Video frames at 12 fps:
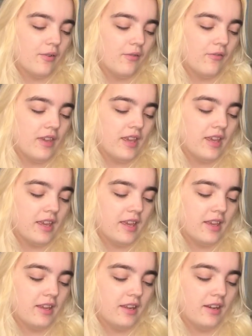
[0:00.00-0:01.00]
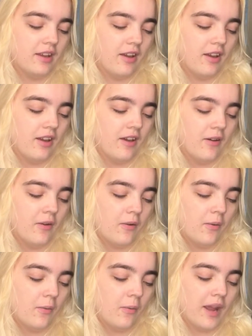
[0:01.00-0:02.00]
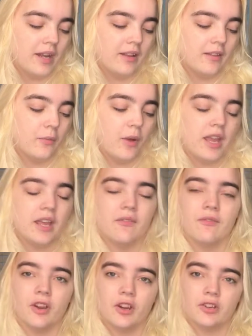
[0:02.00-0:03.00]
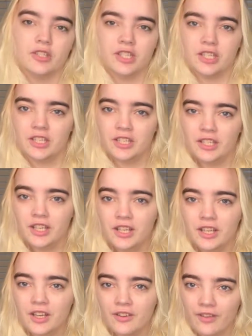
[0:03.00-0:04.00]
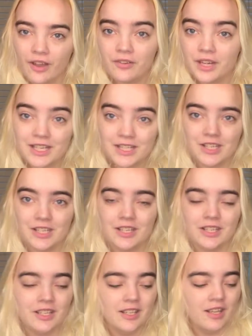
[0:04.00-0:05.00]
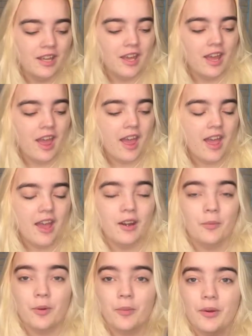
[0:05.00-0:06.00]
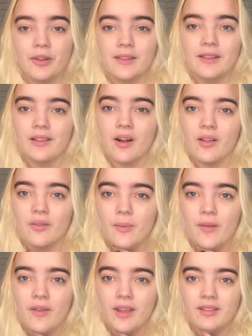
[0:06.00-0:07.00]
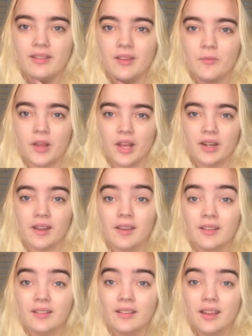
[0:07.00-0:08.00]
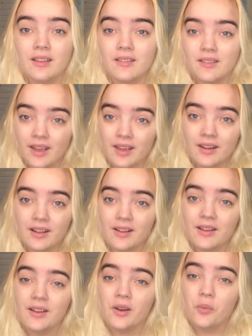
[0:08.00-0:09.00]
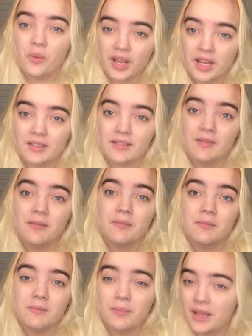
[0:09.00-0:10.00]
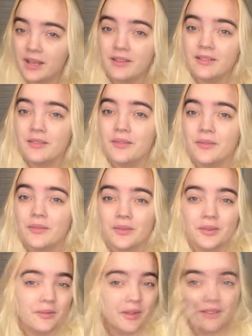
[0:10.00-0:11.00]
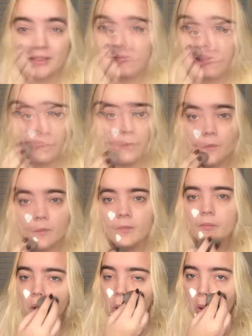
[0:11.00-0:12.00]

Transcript: vegan whitest white virgin foundation, and I'm going to put this all over my face to give me a nice dead white face for the rest of my face.